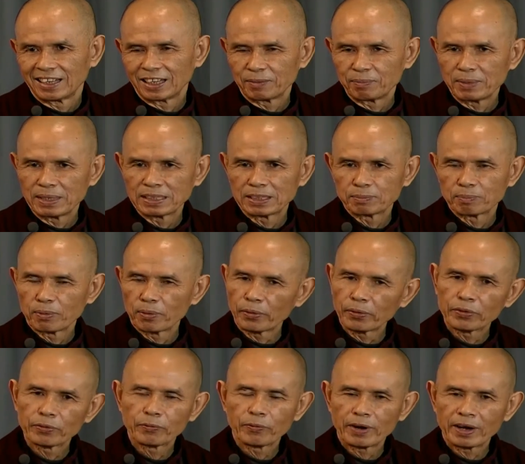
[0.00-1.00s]
It means
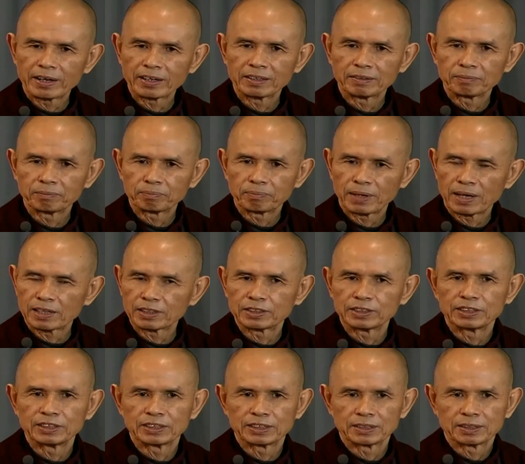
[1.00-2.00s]
both warring
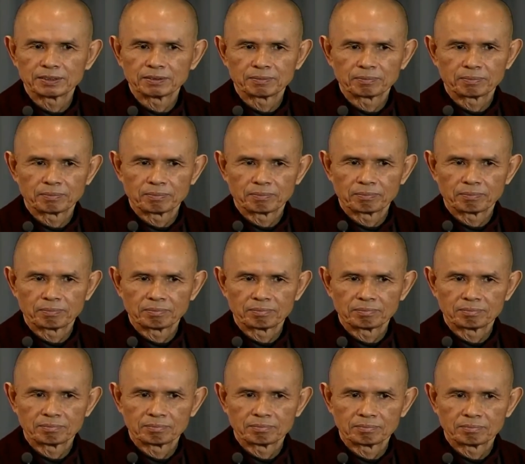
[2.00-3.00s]
parties,
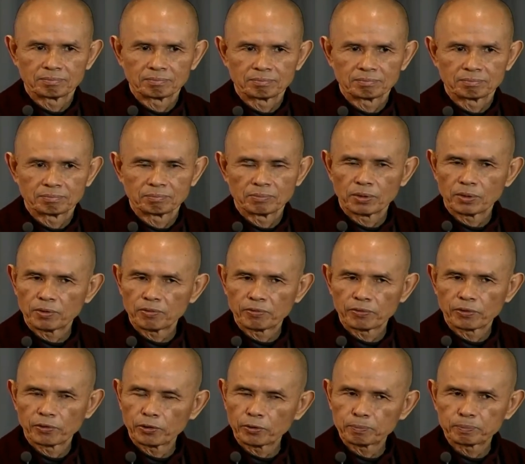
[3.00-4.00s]

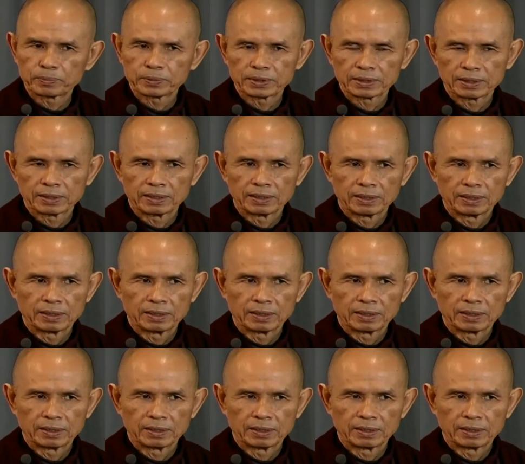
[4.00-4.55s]
both groups,